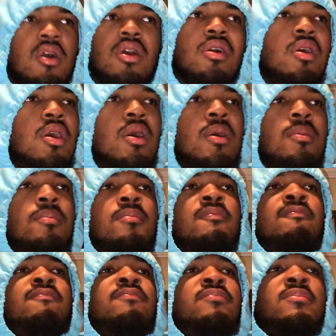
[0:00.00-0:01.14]
And
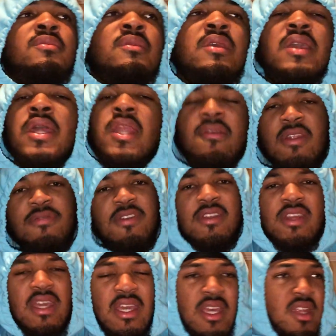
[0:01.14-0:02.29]
even if he
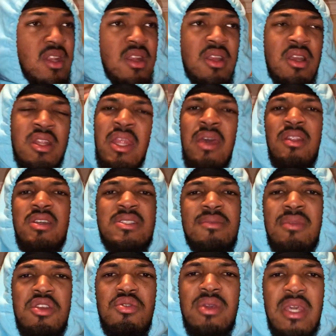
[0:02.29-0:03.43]
did, that doesn't
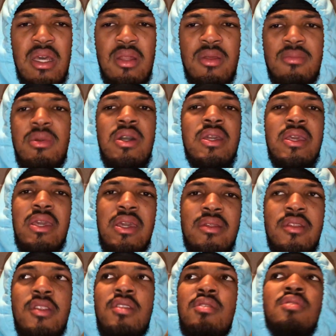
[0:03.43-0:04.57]
mean you kill him. Again,
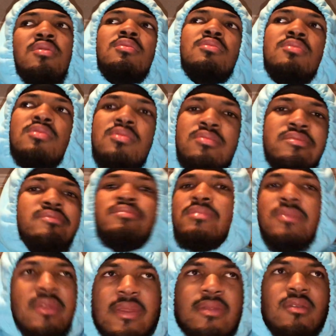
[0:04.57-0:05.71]

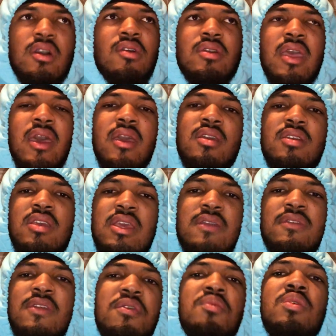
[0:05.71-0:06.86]
okay,
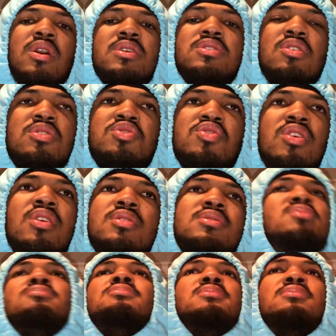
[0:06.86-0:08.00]
even if he was on
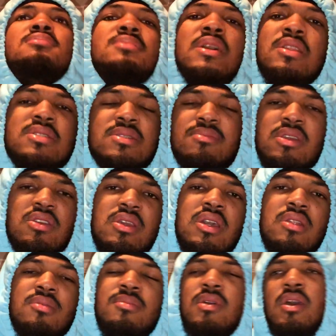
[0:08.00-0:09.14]
drugs, that doesn't mean you kill
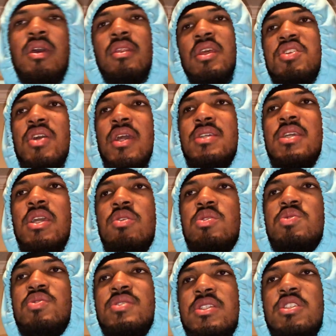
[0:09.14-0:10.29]
him. They tried to say he was
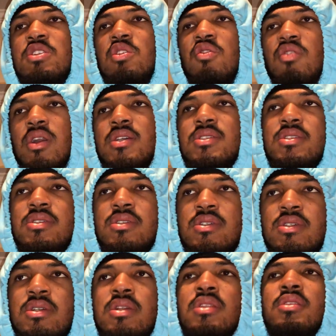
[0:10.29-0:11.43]
resisting arrest.
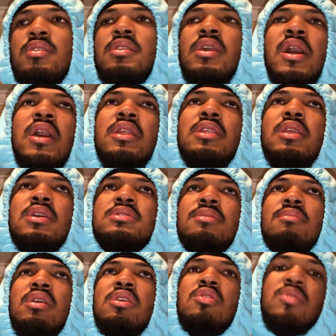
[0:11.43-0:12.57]
That doesn't
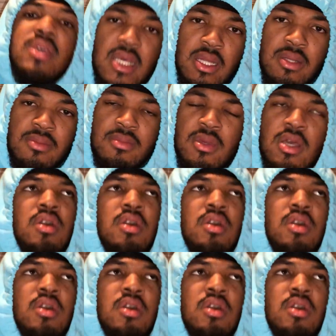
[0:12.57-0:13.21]
mean you kill him.